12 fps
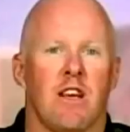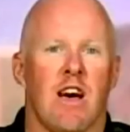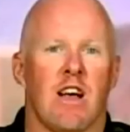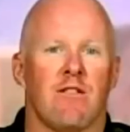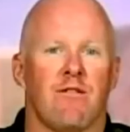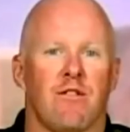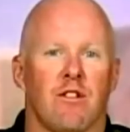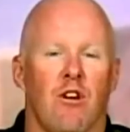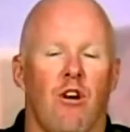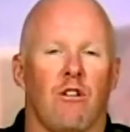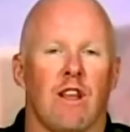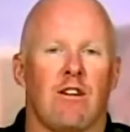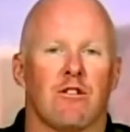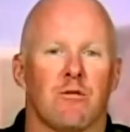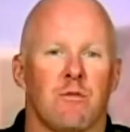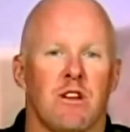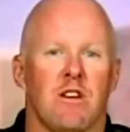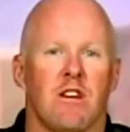and dad have called out
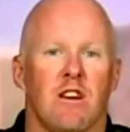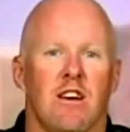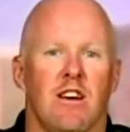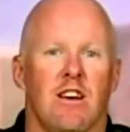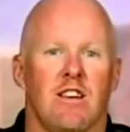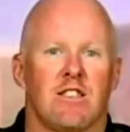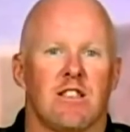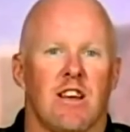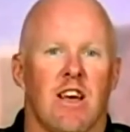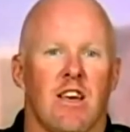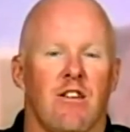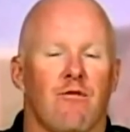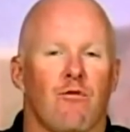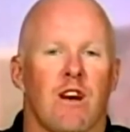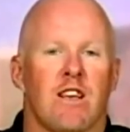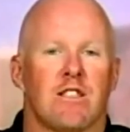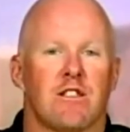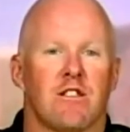to me and said, "Hey, you've
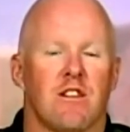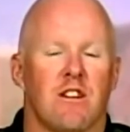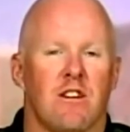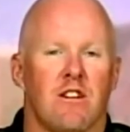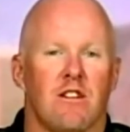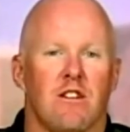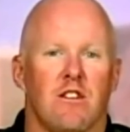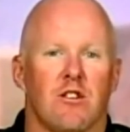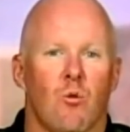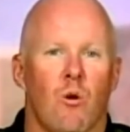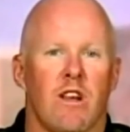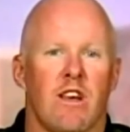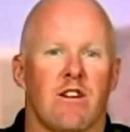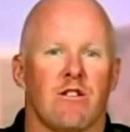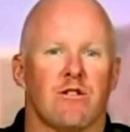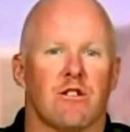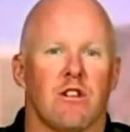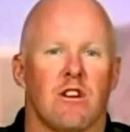raced uh, 20
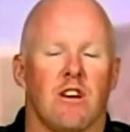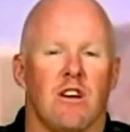years.